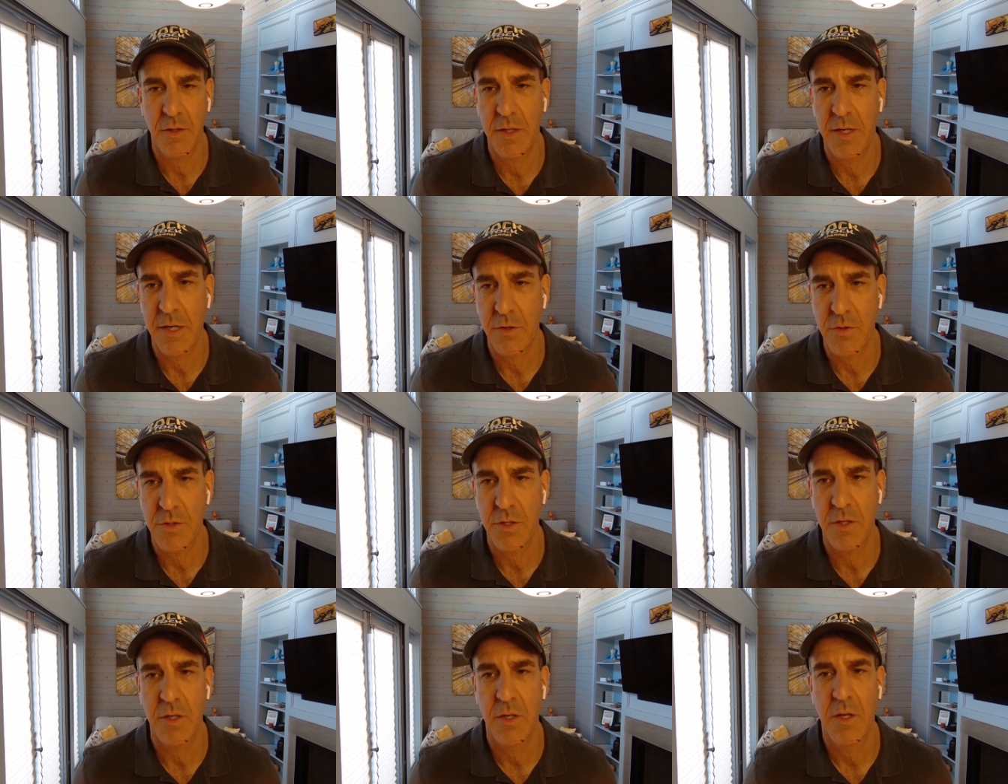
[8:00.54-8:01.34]
clean
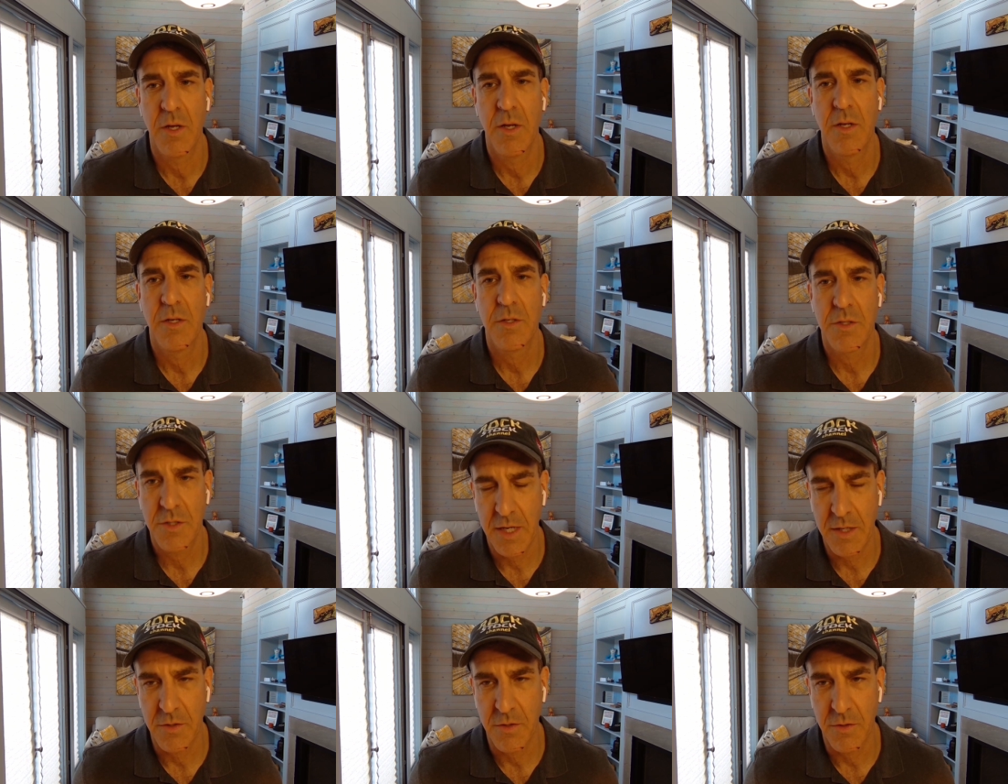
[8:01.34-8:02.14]
energy
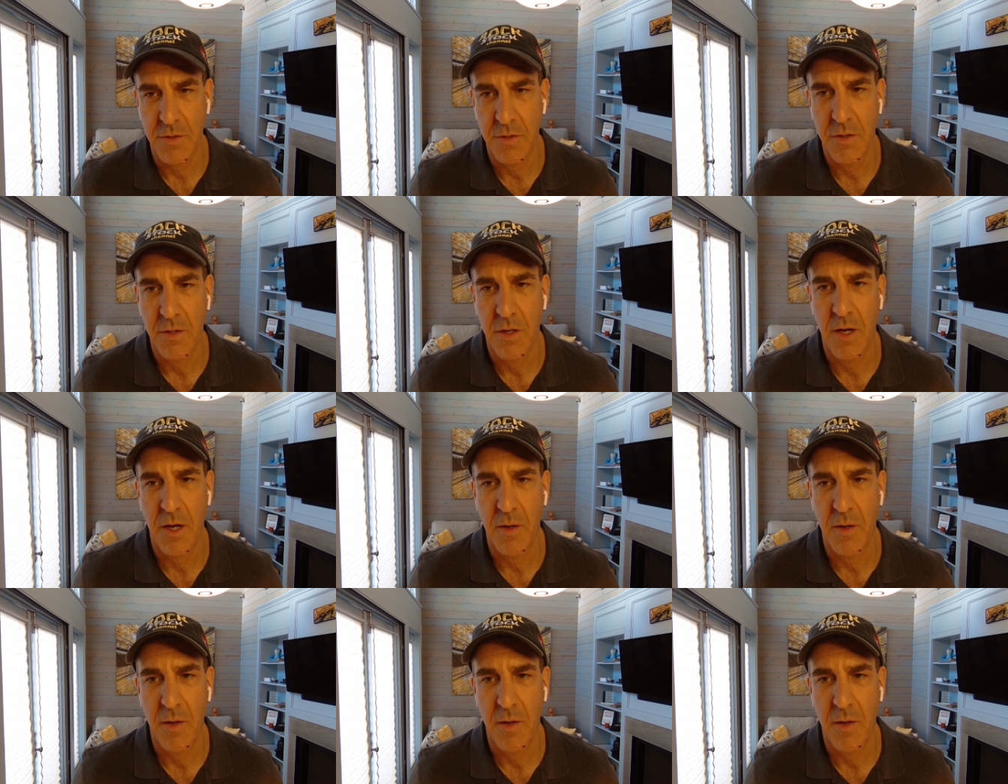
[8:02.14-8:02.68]
sector,